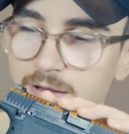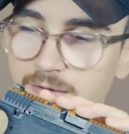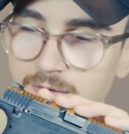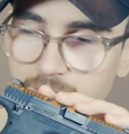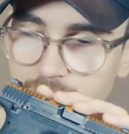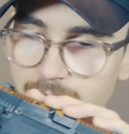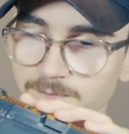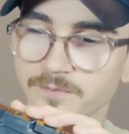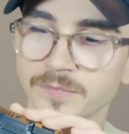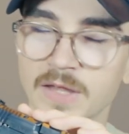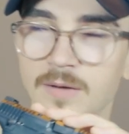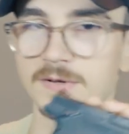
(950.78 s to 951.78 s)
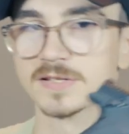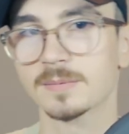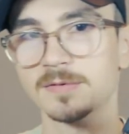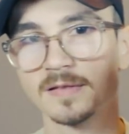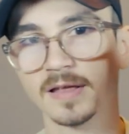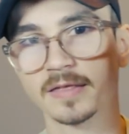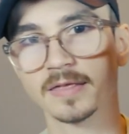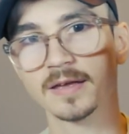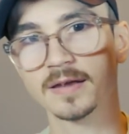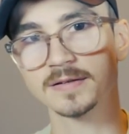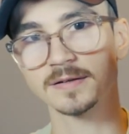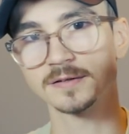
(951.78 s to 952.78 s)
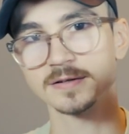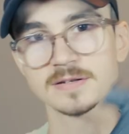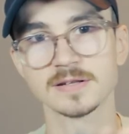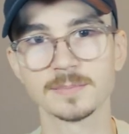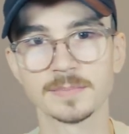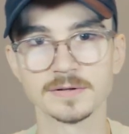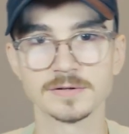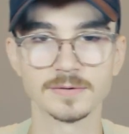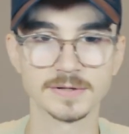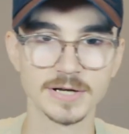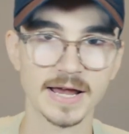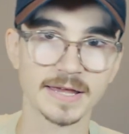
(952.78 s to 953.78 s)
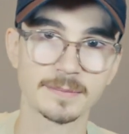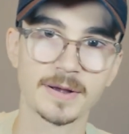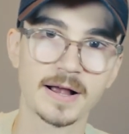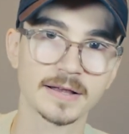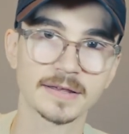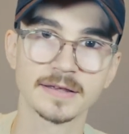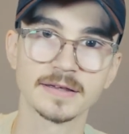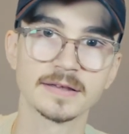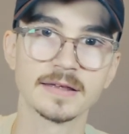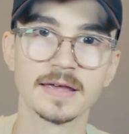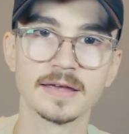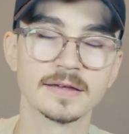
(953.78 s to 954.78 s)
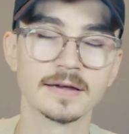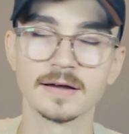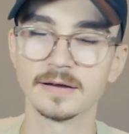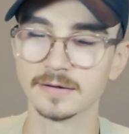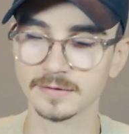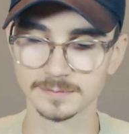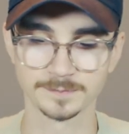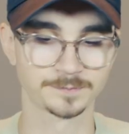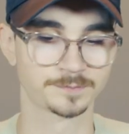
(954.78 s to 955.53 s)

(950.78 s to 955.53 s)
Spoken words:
handgun. But something like this will just slip into a jacket pocket, I